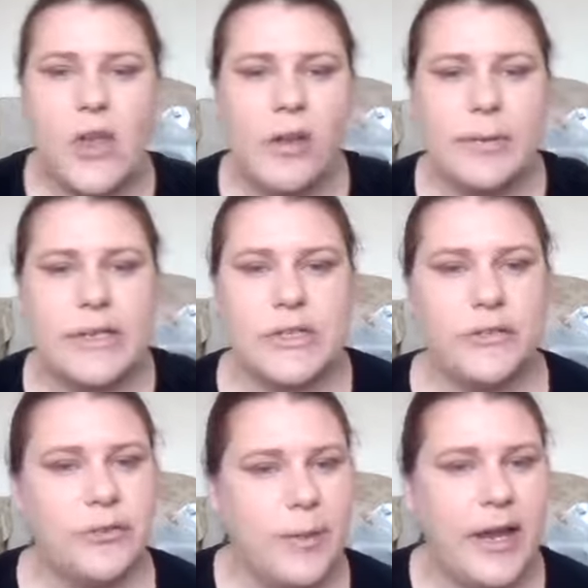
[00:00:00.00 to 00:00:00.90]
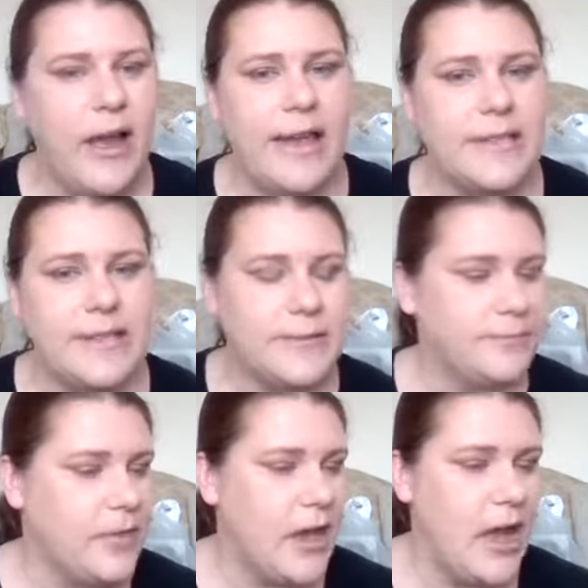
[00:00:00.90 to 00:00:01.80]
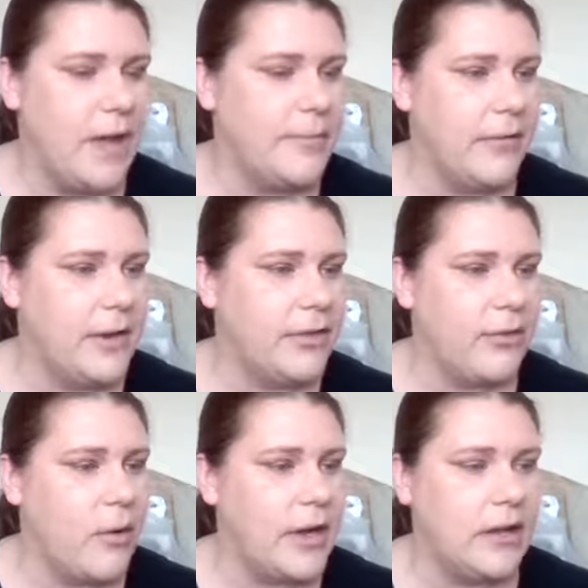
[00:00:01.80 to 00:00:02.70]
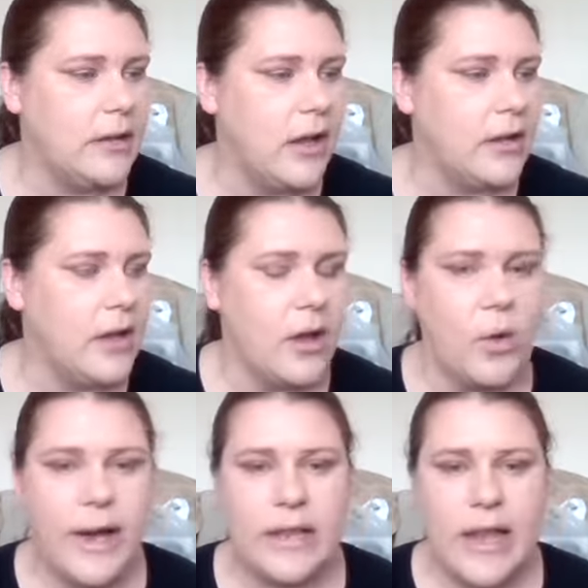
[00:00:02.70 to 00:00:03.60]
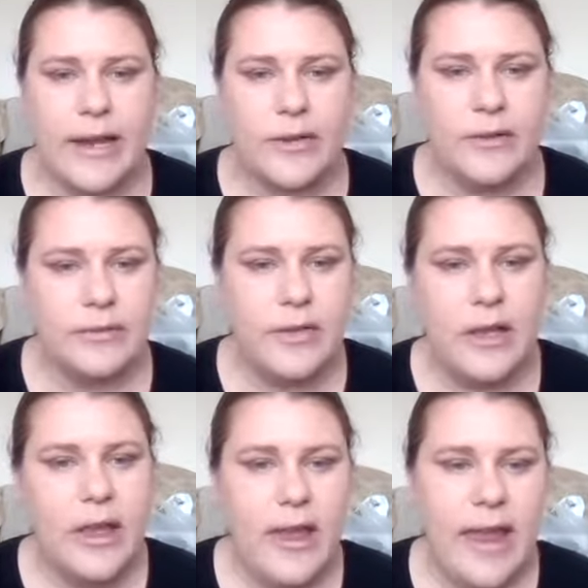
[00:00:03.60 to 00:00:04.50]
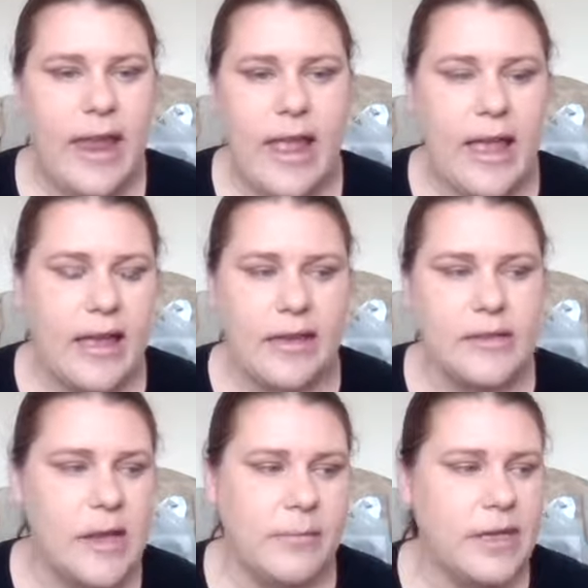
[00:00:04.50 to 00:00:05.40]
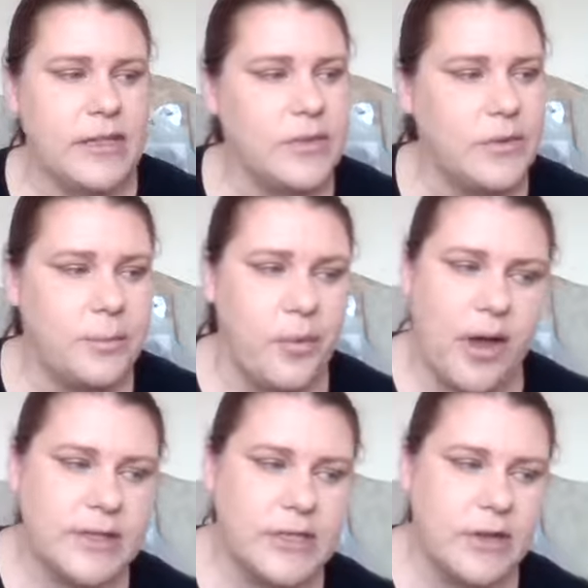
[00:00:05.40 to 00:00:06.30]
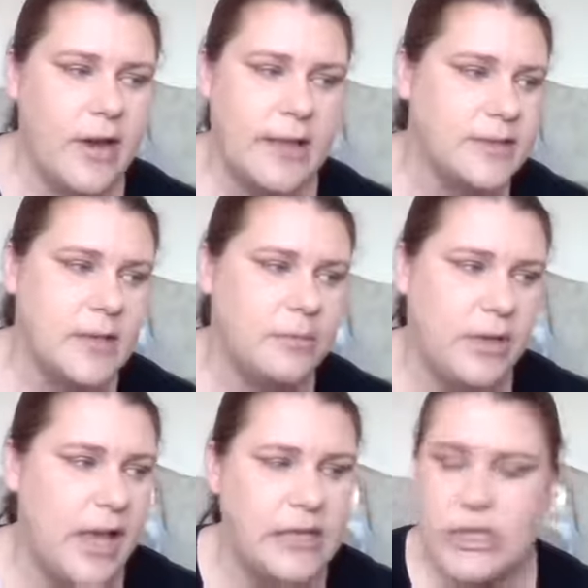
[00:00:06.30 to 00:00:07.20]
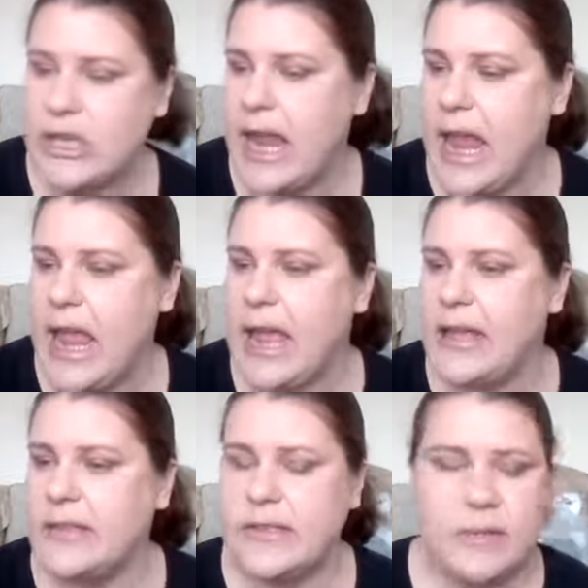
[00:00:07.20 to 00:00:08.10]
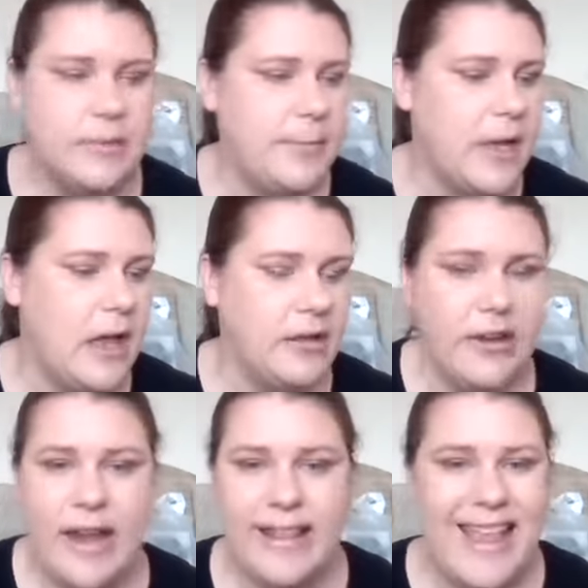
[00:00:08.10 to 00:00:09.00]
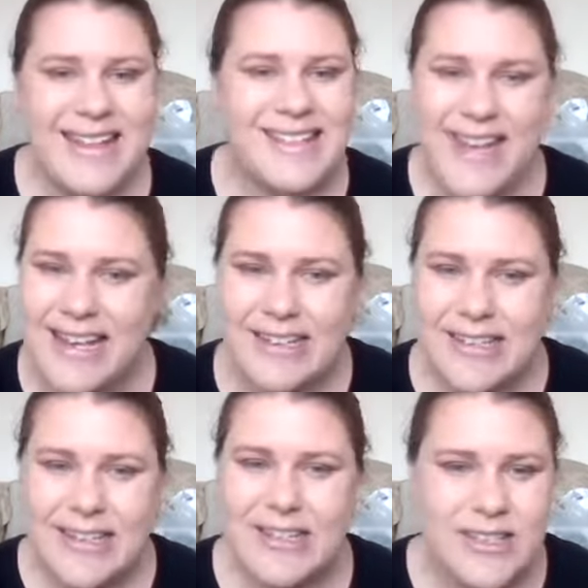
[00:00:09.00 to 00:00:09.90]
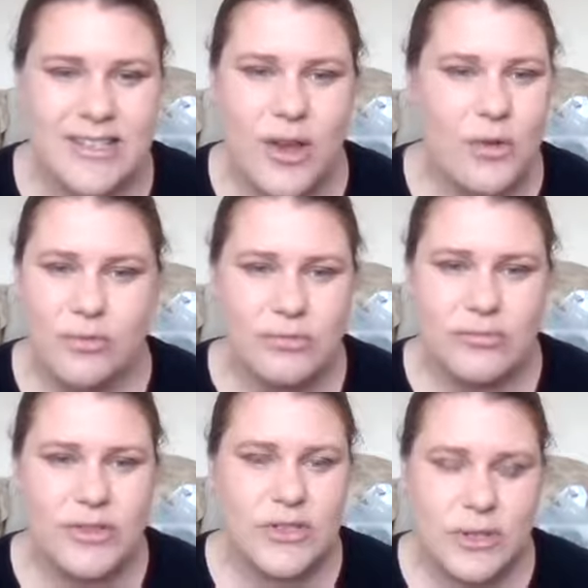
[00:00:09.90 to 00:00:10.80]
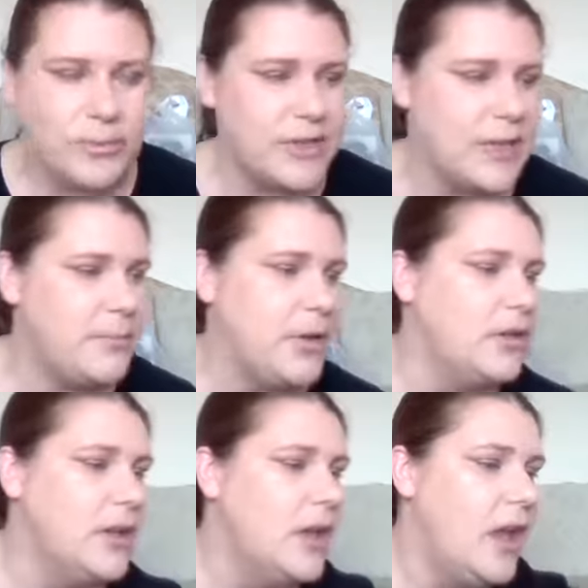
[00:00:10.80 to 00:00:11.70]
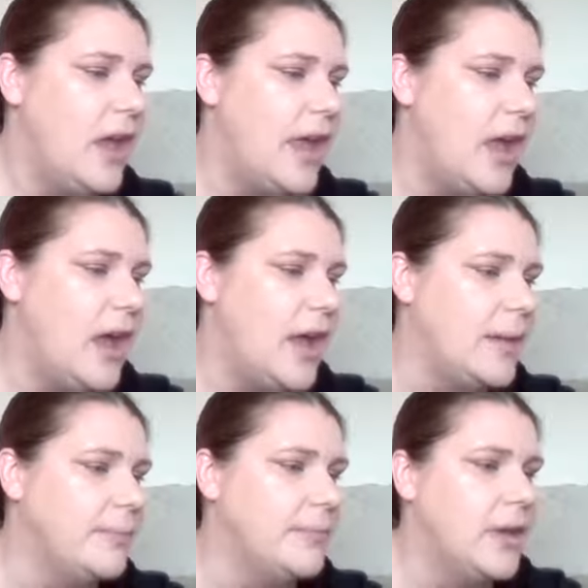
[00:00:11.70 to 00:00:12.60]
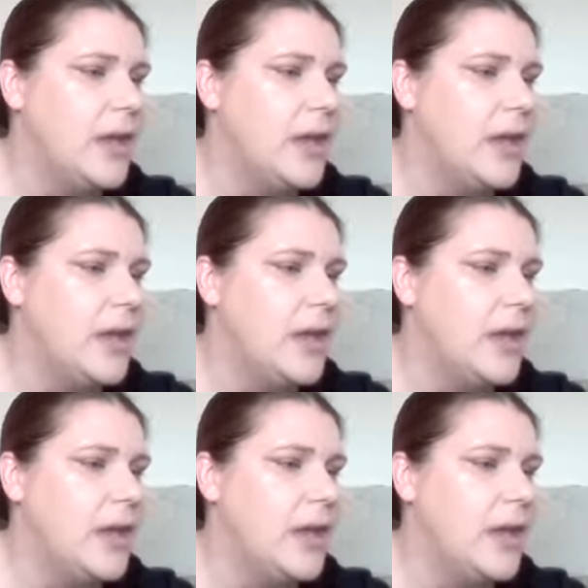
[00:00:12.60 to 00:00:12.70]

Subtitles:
all I'm going to do for my eyes. I'm going to throw on a quick liner, and I'm going to do the bronzer and some blush and some lip color, and that's it. It's so super simple. I'm